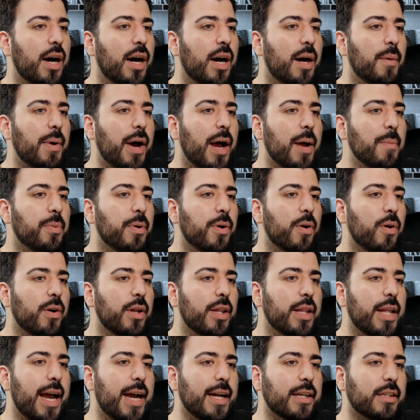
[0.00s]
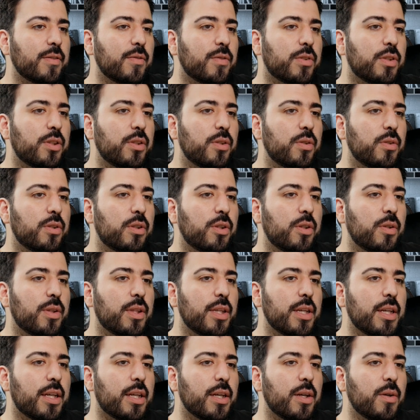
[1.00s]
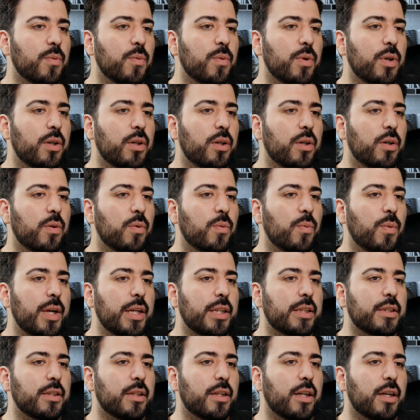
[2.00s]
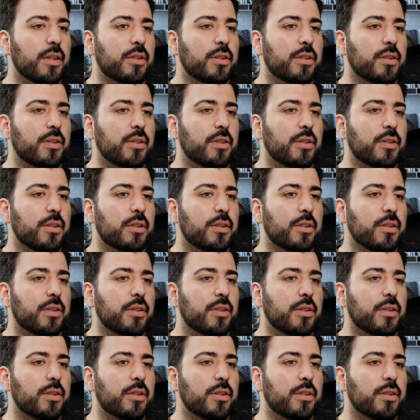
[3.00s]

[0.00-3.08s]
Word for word: Um, I pre-ordered the Active 2. Do you think it will wait till